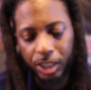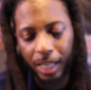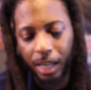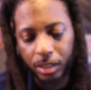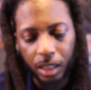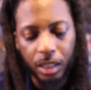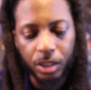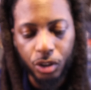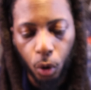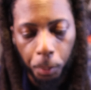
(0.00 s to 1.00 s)
Shout out to
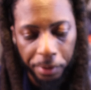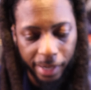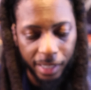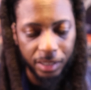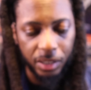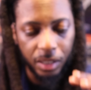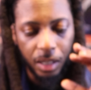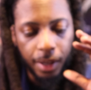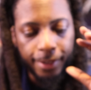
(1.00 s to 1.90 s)
Hood Zone Production.